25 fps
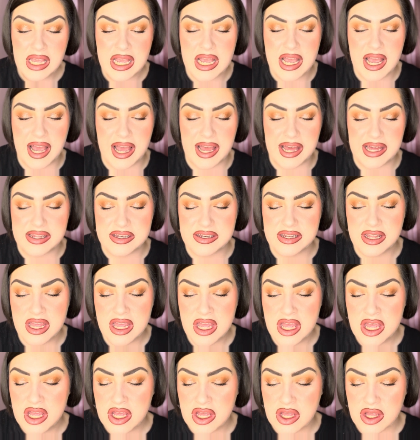And
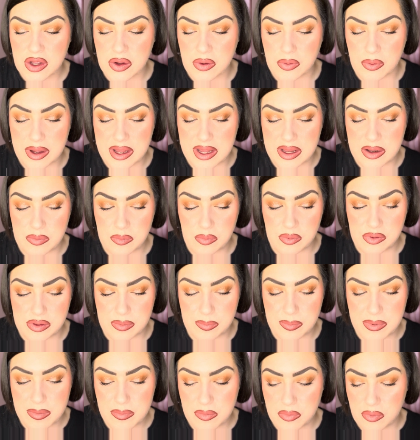go in with a
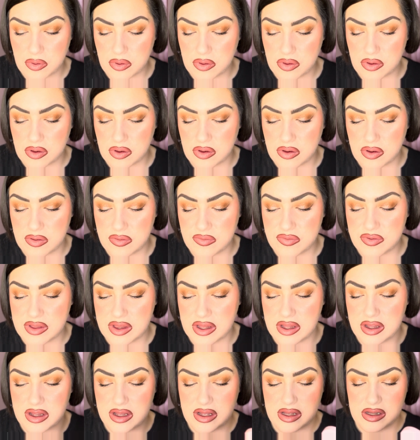bit more of
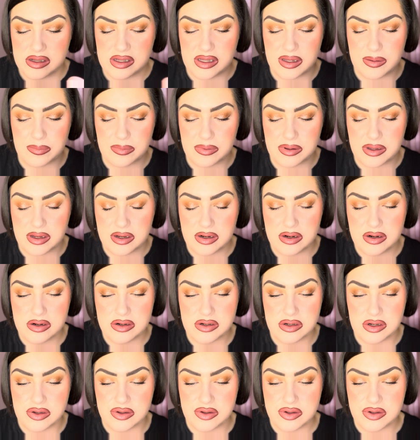the lip liner
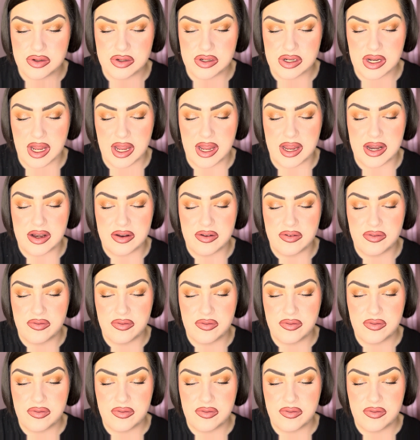just to kind